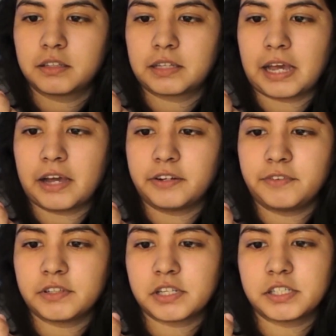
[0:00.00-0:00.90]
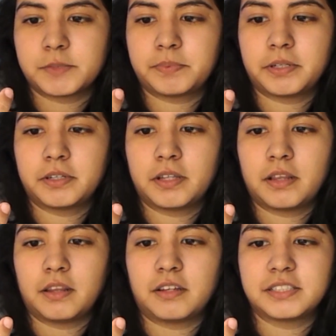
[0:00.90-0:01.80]
County of
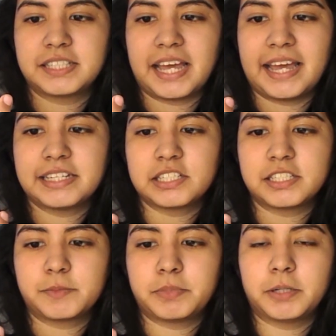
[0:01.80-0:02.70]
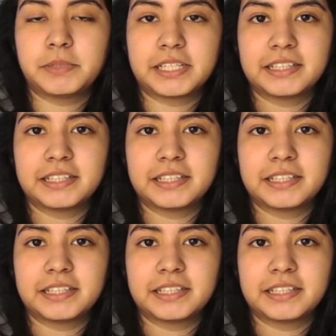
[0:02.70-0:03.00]
Los Angeles Public